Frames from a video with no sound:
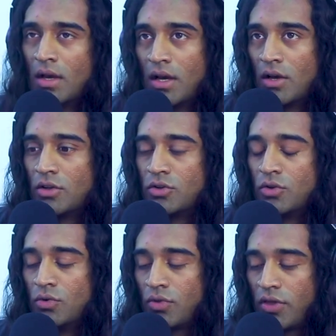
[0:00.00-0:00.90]
Do
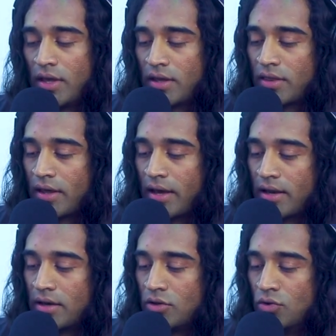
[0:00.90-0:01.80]
you think
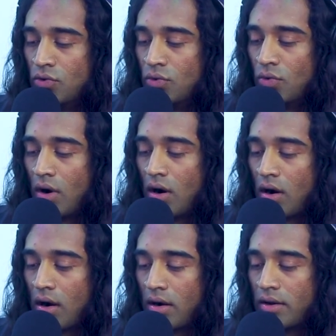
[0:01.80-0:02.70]
that you
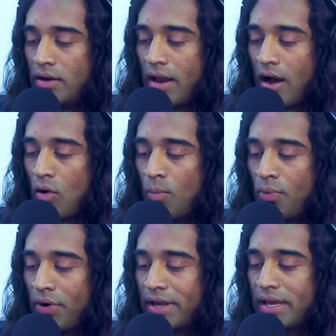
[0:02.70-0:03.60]
are now
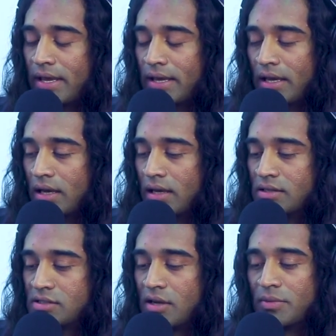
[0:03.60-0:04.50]
breaking
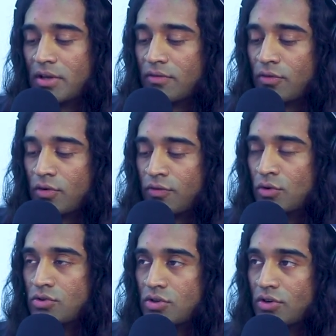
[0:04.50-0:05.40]
something for
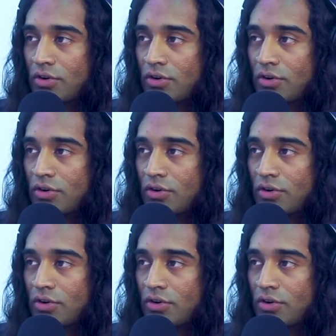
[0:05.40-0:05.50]
future